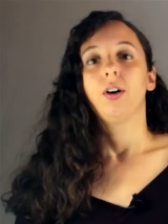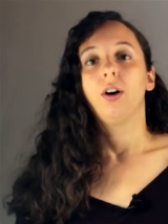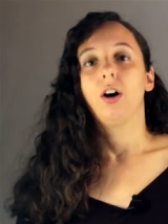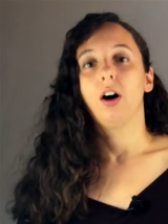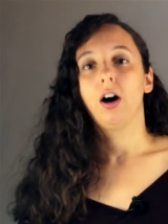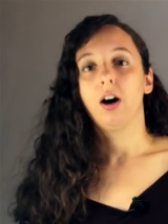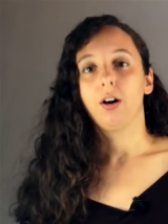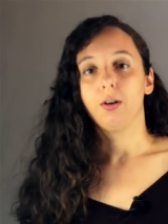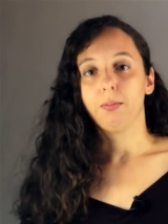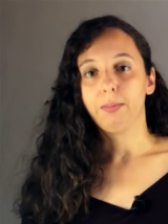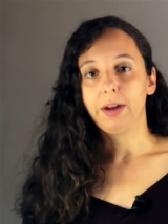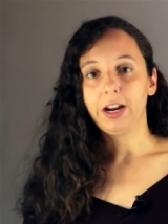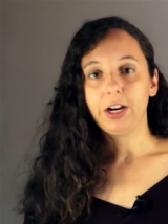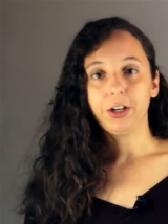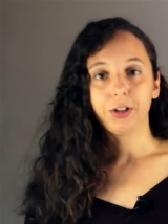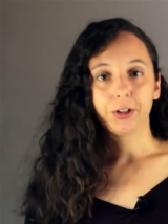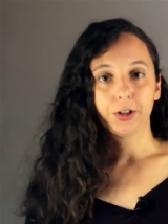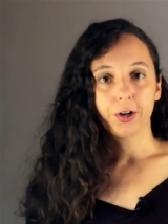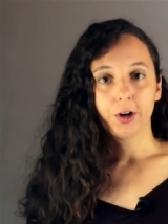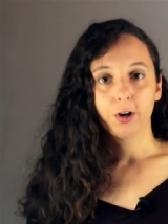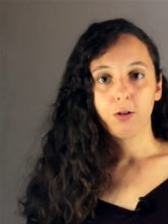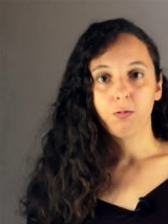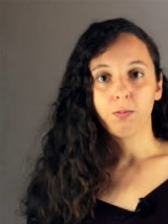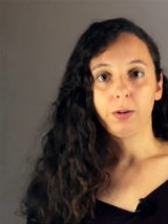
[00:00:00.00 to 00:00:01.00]
or made your
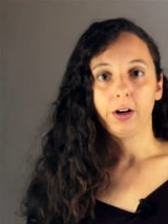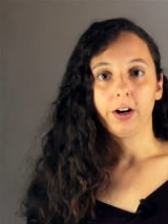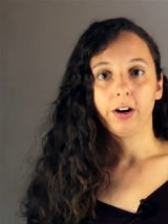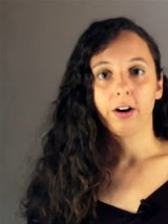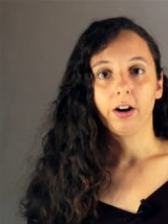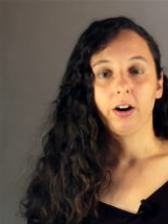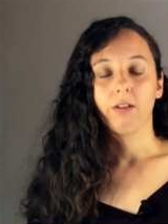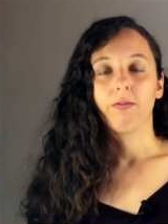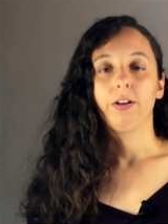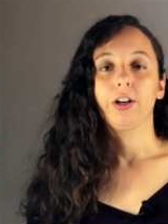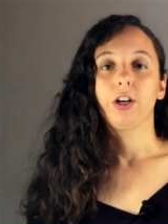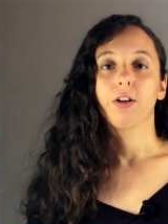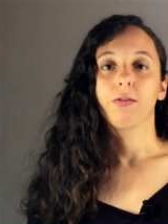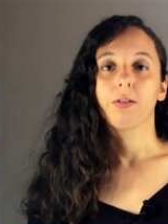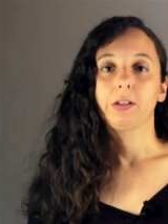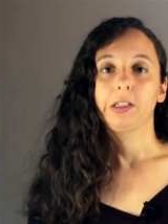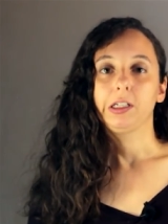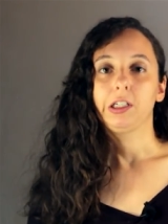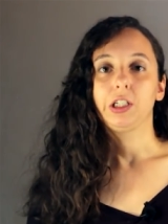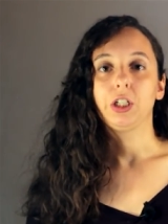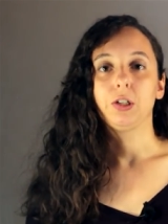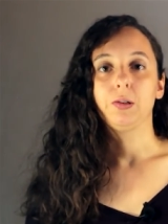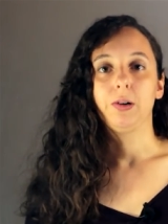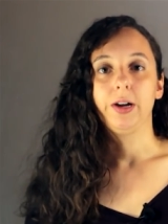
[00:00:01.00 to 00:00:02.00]
own beer, what you're really
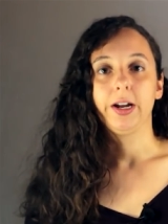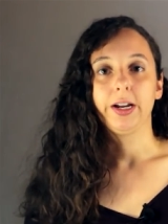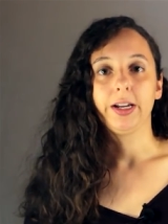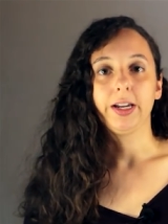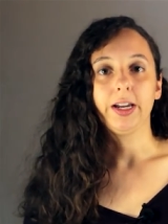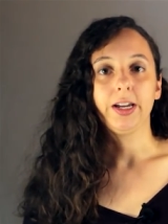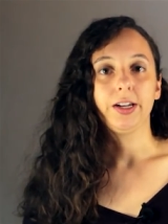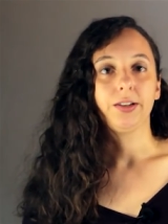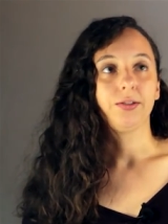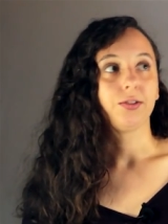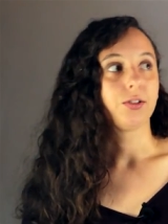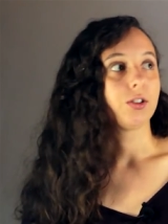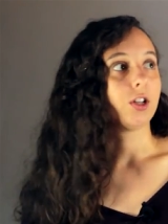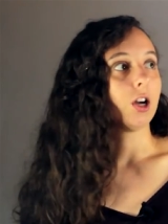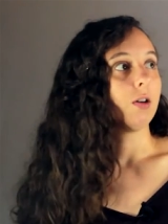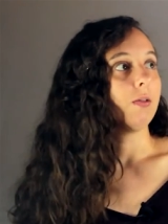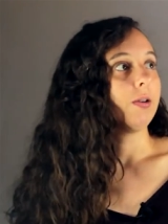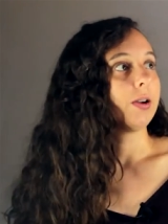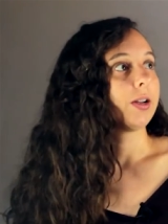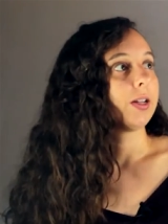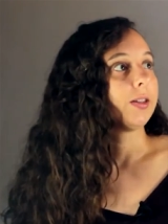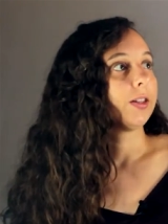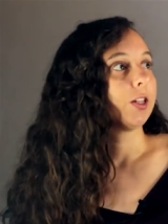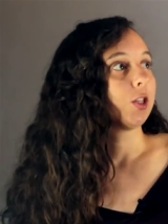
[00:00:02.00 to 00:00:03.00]
doing is
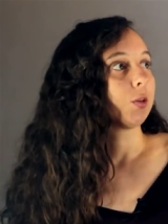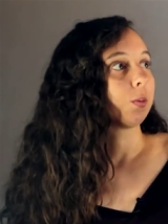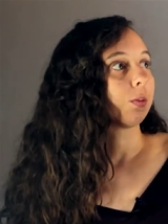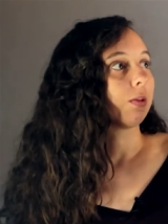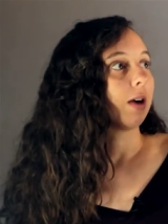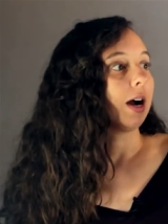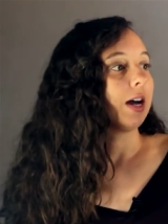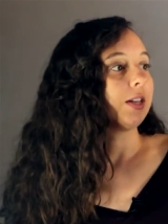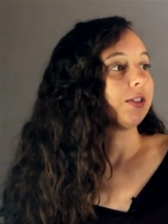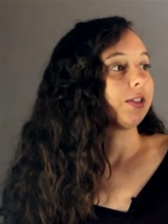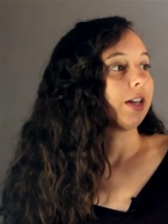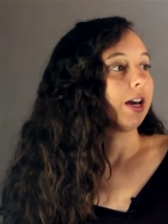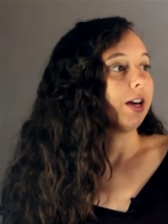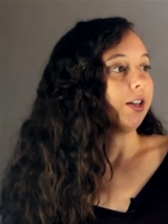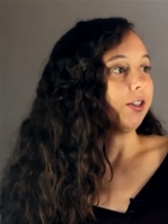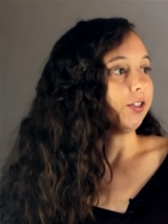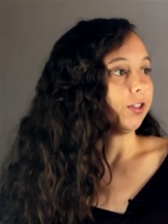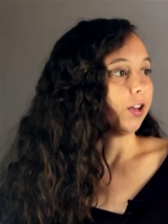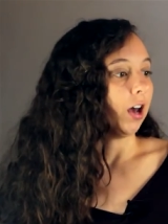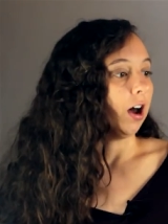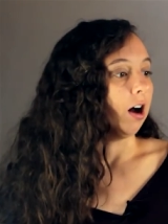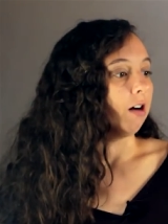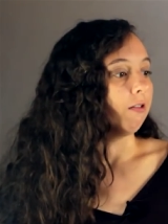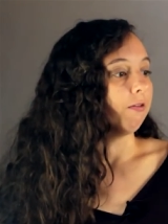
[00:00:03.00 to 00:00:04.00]
going in this process
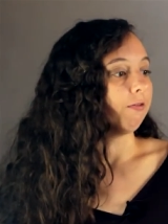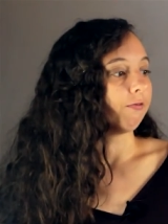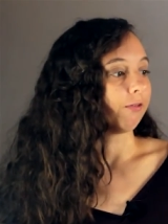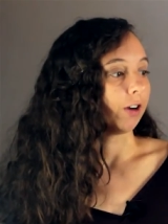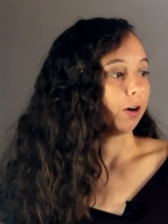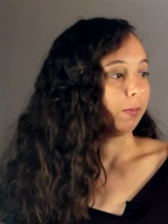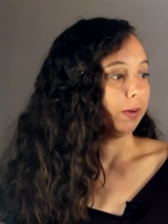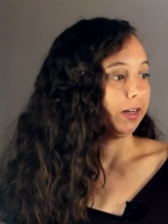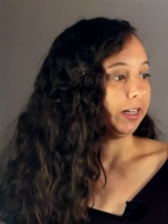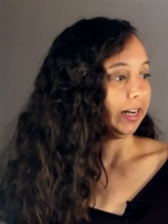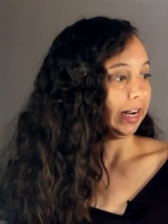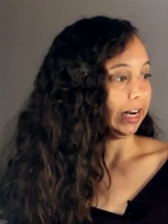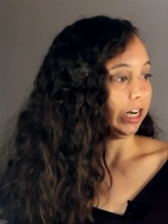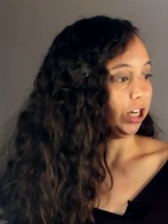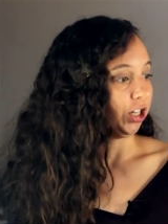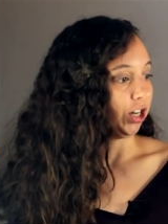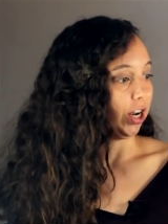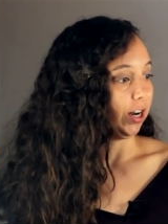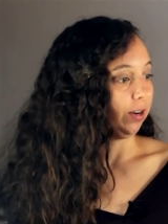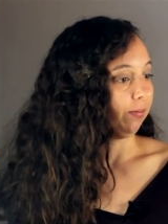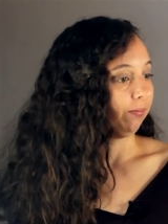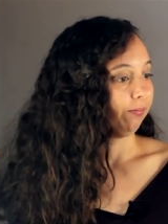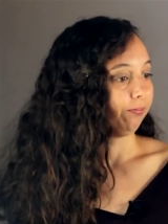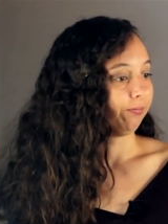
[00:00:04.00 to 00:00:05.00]
of
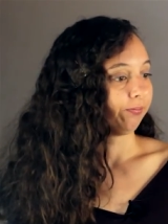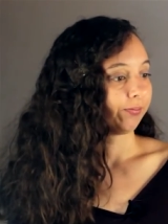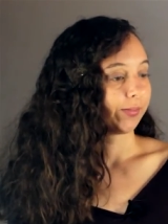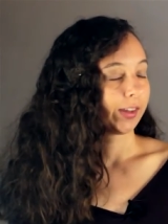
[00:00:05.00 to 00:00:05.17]
fermentation.